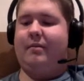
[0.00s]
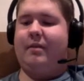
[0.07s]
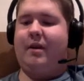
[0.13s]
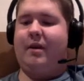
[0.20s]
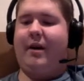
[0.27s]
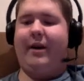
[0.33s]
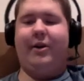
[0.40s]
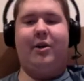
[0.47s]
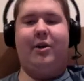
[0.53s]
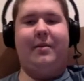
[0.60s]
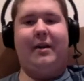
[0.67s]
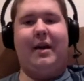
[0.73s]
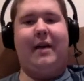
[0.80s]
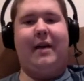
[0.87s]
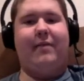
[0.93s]
Are you going to
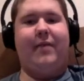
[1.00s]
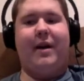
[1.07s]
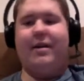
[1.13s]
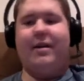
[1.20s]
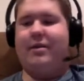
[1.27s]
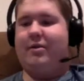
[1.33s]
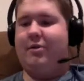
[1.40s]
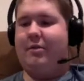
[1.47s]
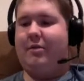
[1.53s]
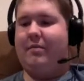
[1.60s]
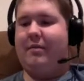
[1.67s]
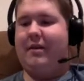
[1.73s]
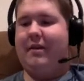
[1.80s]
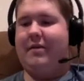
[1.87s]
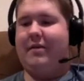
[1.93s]
be like Firestorm?
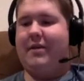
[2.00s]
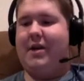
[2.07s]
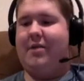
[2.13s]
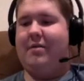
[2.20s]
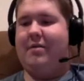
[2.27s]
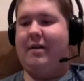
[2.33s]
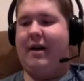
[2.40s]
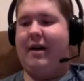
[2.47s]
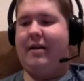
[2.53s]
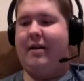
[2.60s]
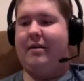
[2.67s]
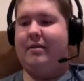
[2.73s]
If so, yeah.